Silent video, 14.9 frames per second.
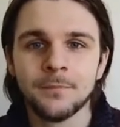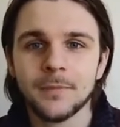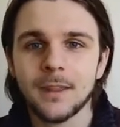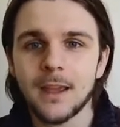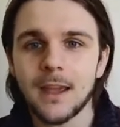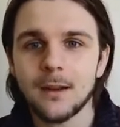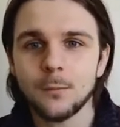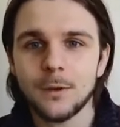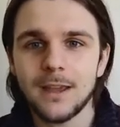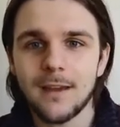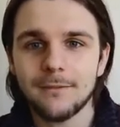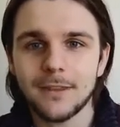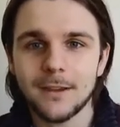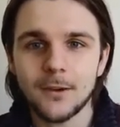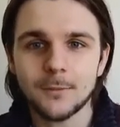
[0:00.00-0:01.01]
And we have
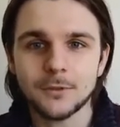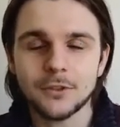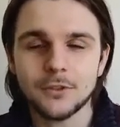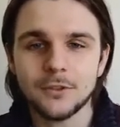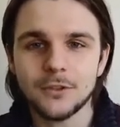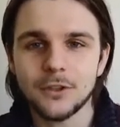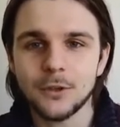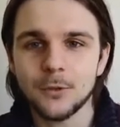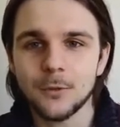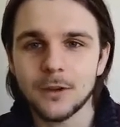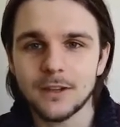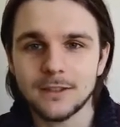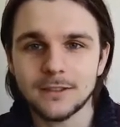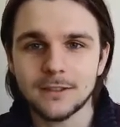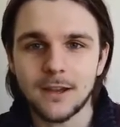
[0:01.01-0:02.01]
the option to
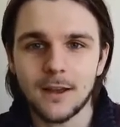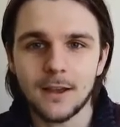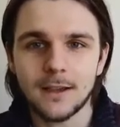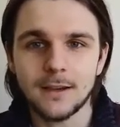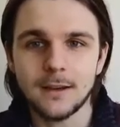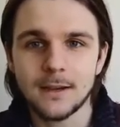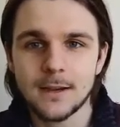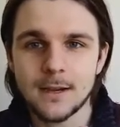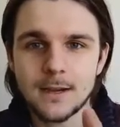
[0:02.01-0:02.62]
assign